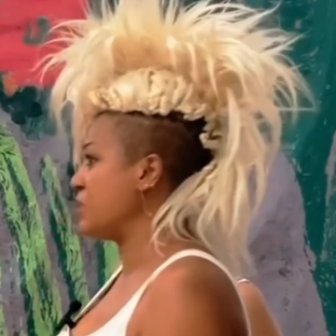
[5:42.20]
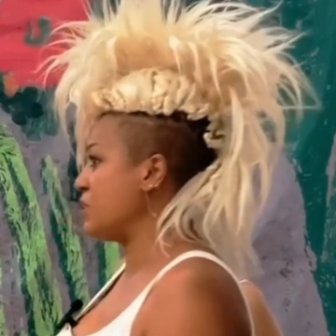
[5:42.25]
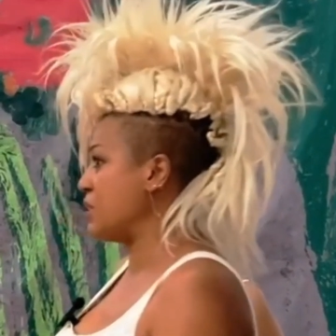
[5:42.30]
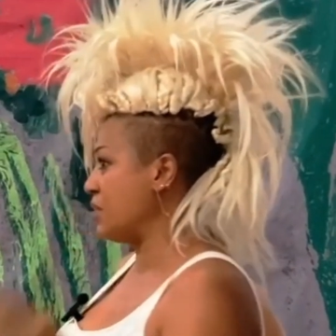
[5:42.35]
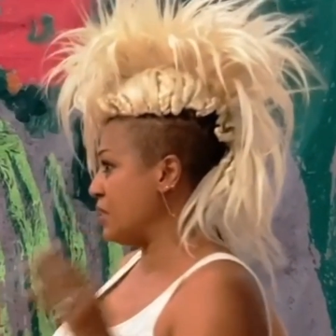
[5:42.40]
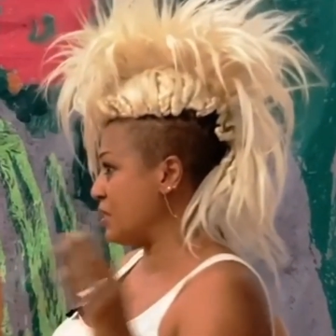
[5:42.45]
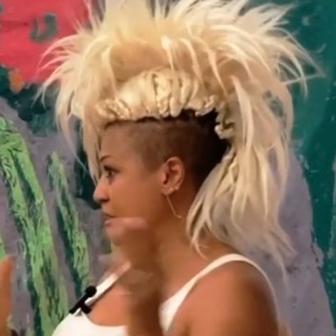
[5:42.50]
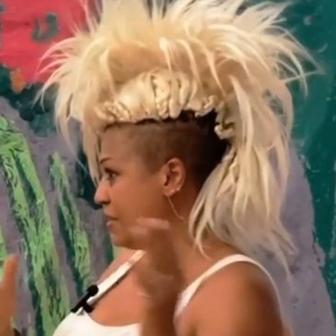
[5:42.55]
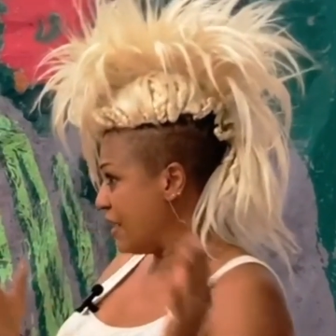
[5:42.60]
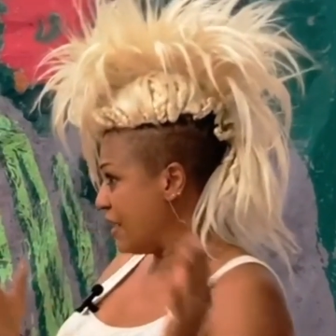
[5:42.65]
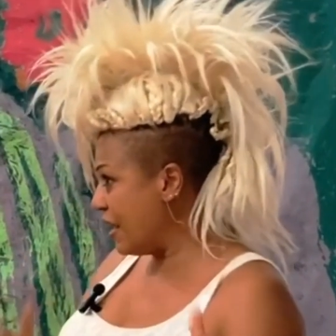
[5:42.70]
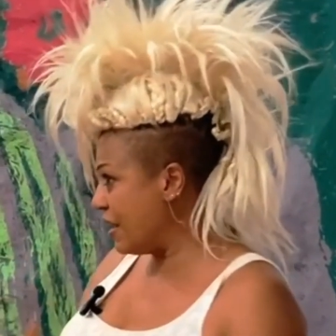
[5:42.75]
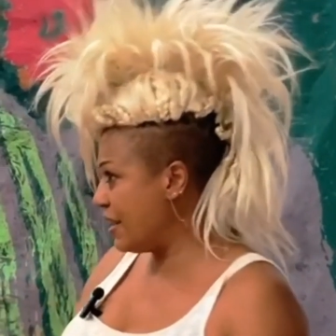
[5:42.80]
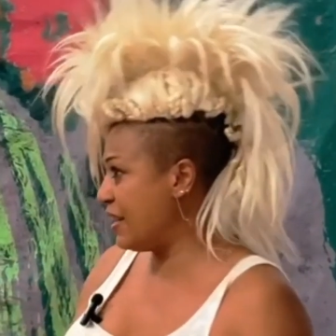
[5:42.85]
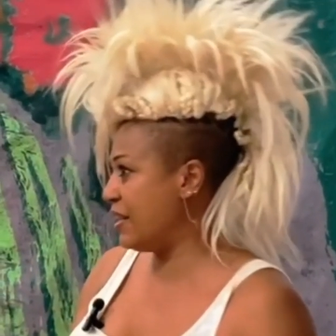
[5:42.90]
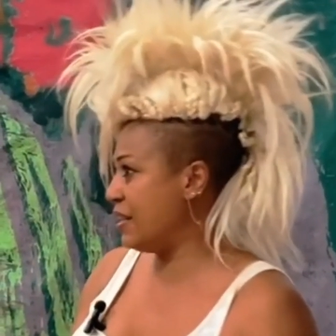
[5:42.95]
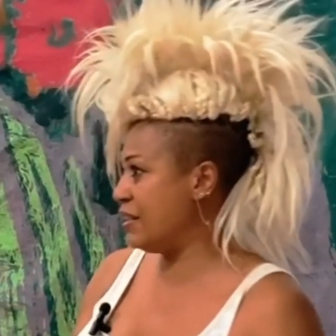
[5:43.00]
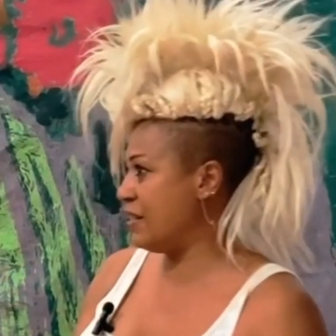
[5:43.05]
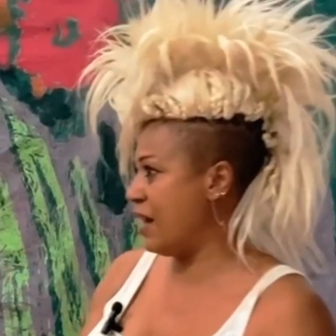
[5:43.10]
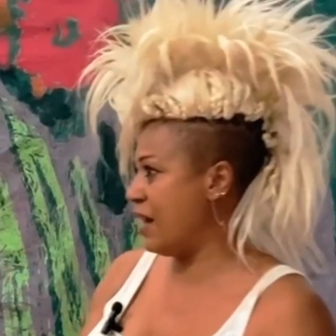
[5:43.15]
an
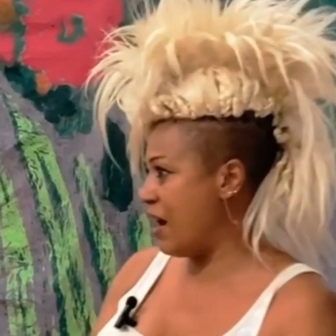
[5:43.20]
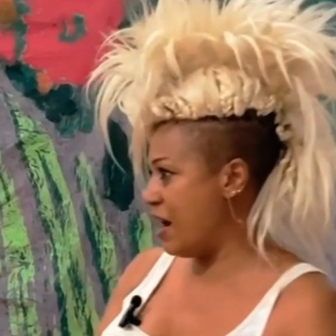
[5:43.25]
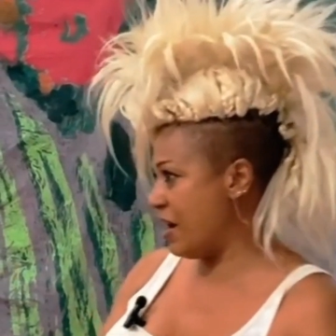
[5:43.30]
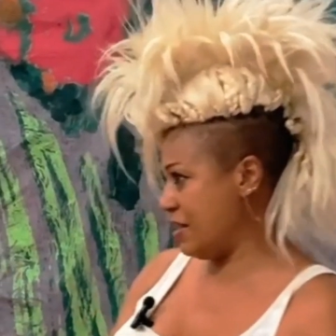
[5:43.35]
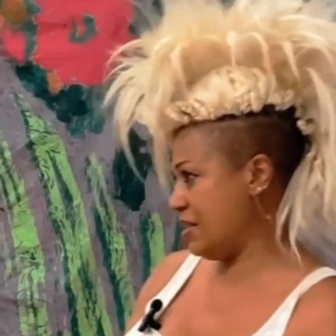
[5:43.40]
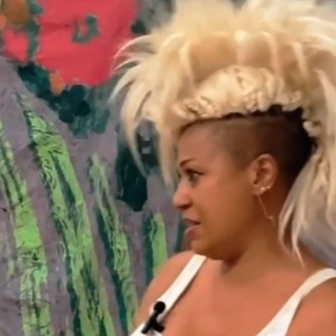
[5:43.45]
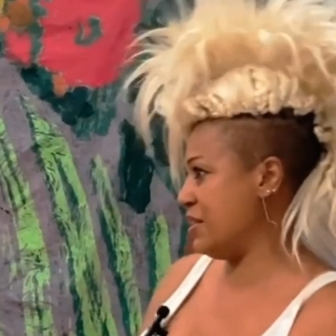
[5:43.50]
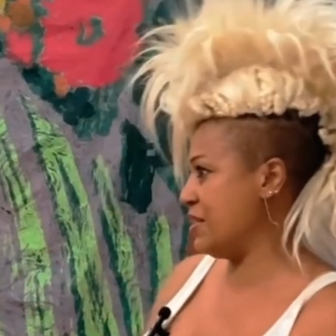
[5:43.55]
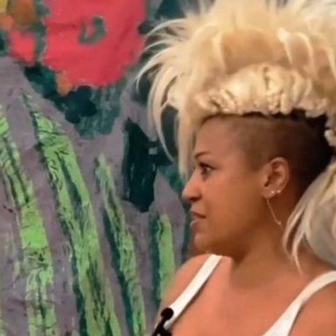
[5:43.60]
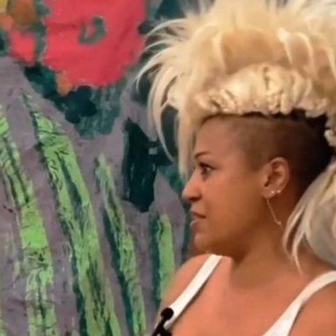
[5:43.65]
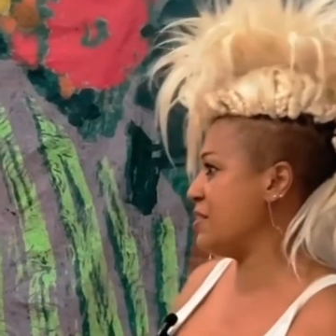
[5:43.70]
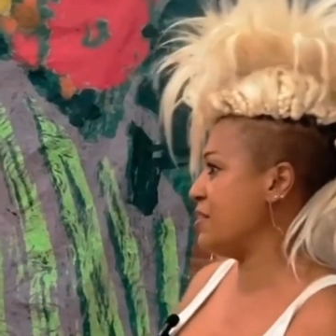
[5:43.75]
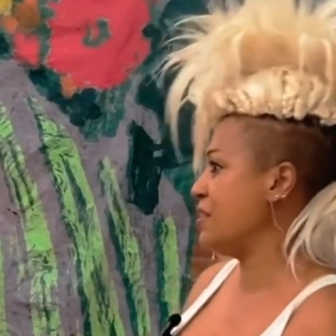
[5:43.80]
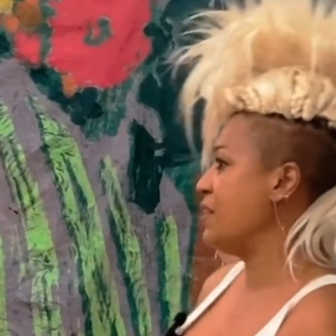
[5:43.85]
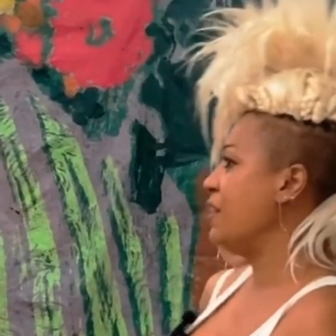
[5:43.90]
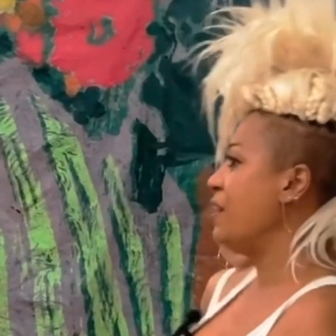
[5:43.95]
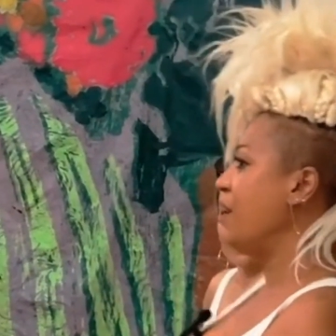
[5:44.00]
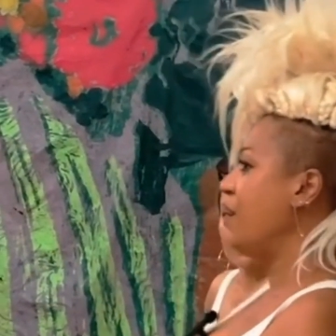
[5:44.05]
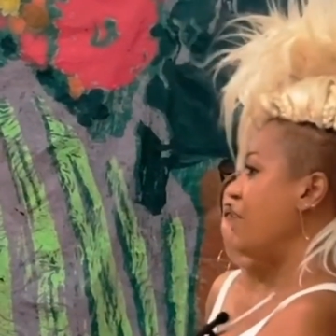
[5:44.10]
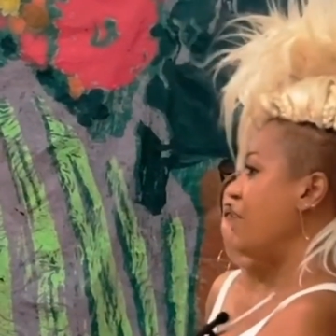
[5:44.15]
Italian artist
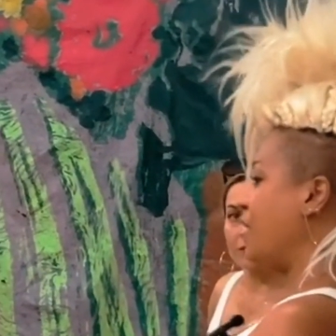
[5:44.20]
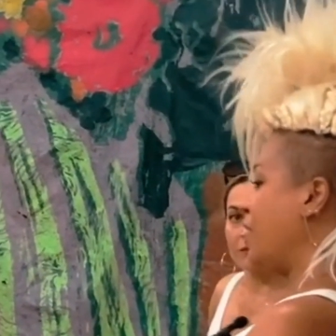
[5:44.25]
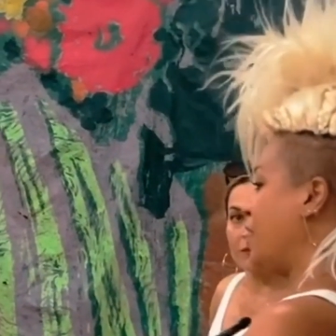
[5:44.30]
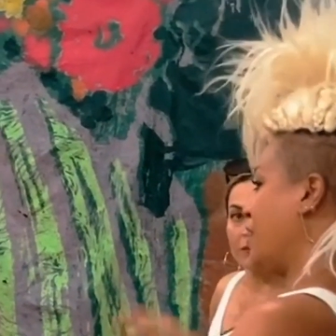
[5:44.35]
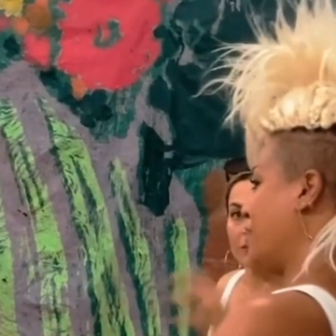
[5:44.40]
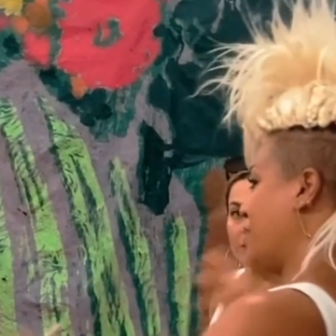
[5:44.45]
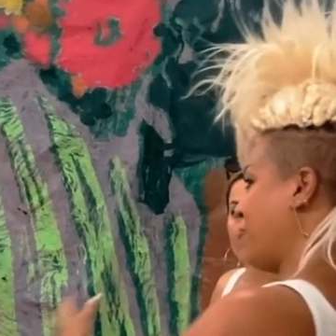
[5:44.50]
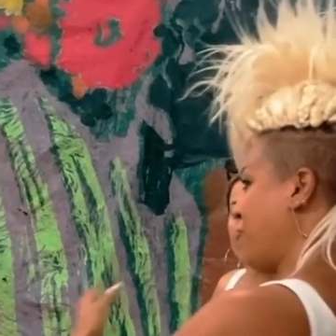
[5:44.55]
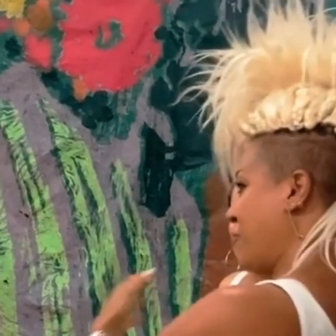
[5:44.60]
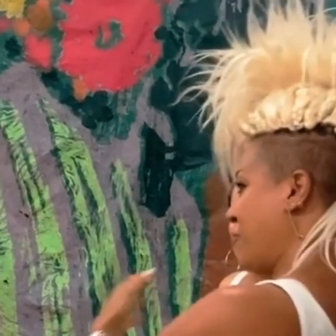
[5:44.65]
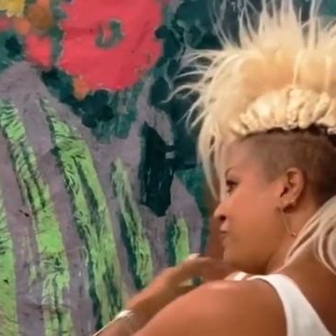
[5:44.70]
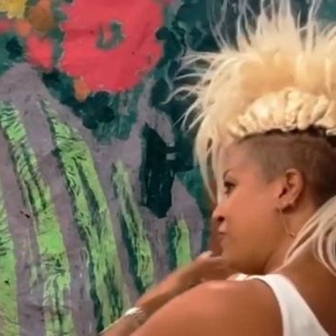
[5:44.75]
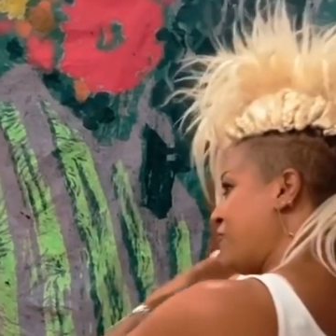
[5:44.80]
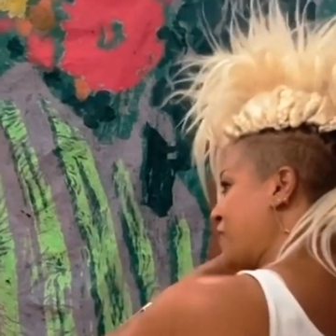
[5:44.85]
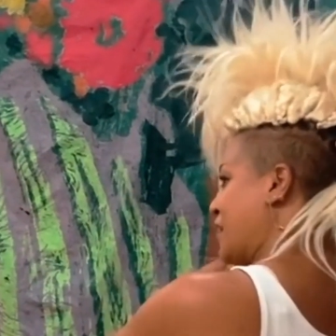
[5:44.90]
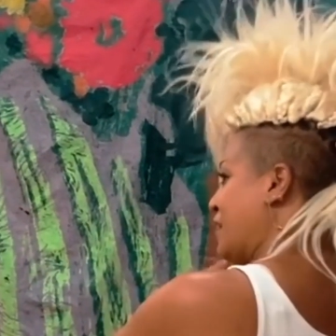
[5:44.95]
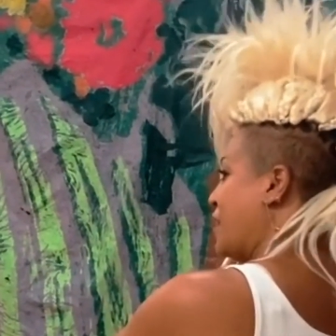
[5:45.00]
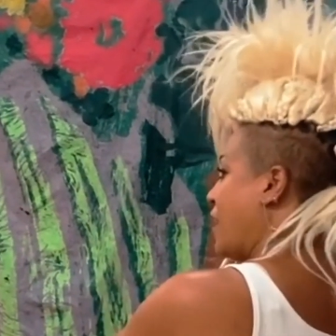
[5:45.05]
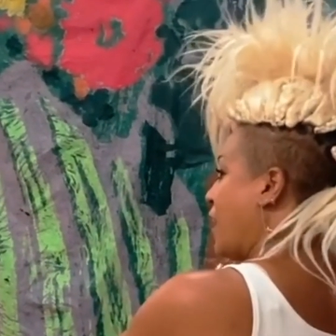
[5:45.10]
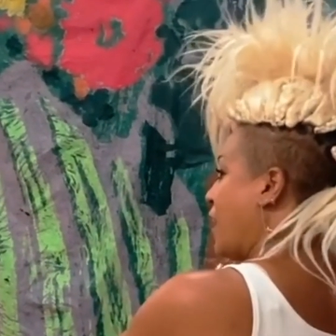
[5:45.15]
in the
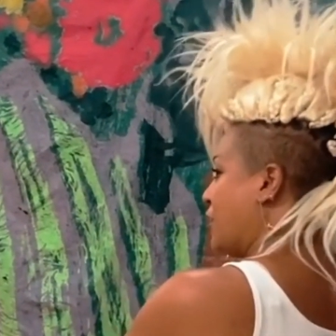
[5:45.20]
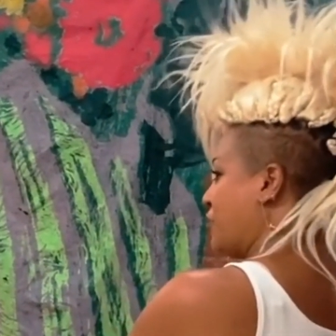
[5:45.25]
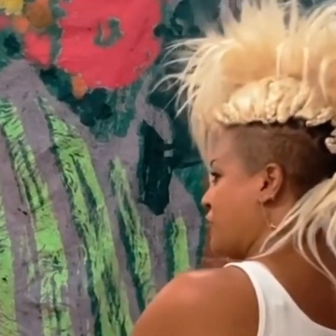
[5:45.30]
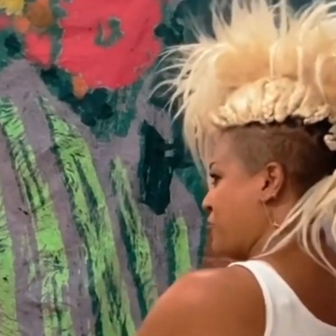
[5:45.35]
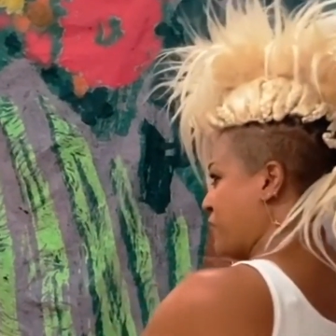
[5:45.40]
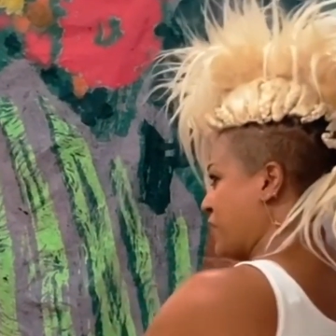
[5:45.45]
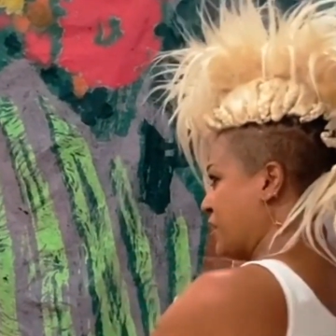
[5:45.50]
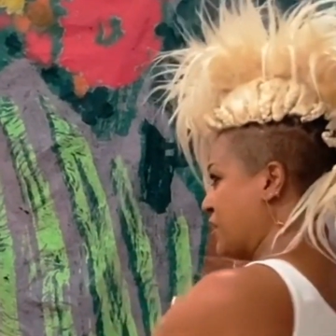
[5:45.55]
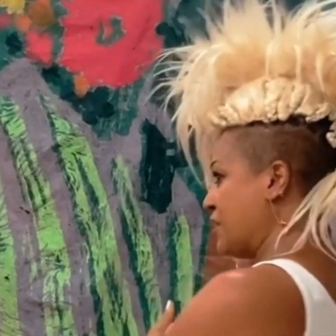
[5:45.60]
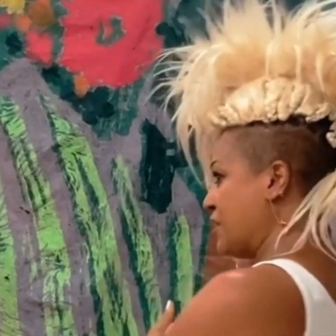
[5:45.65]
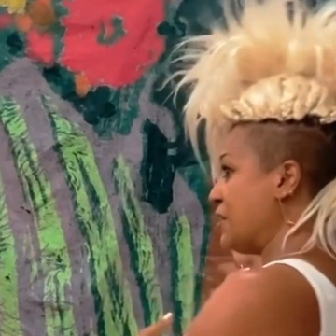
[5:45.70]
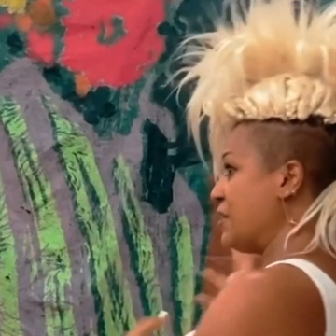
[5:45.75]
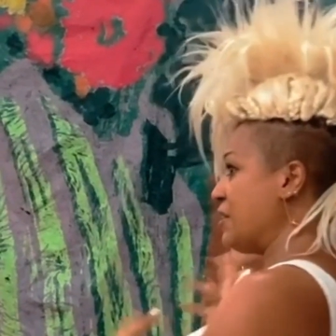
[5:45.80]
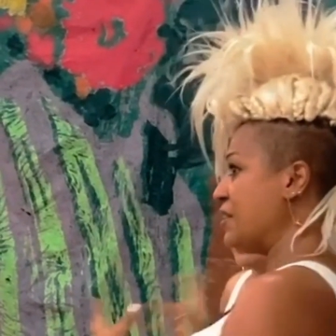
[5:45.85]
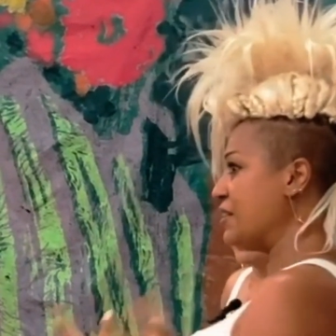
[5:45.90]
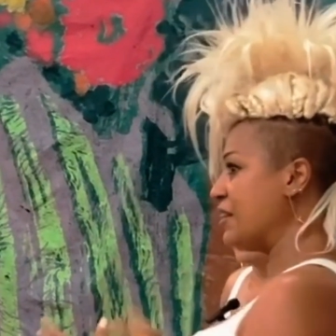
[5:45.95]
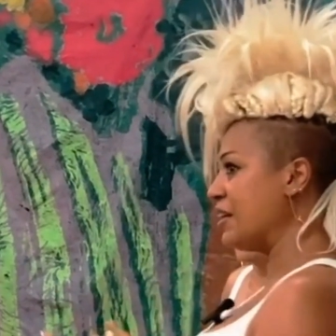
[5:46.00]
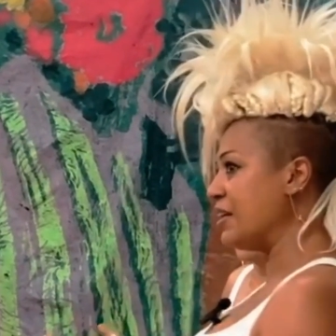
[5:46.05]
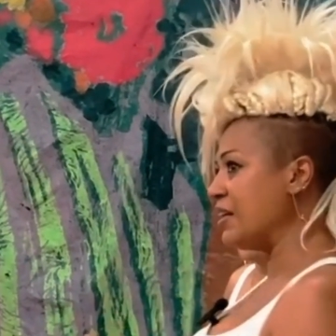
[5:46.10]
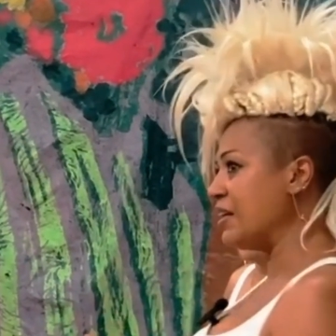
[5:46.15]
1500s in
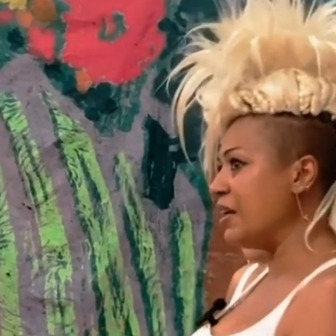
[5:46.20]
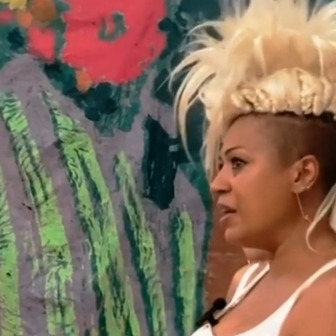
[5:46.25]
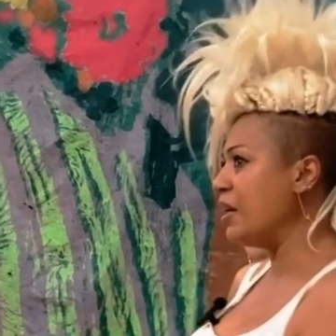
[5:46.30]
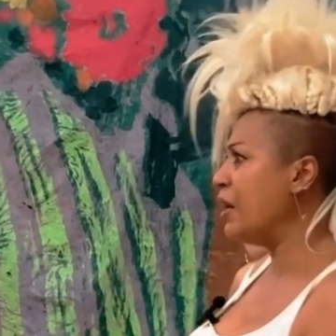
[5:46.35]
Italy,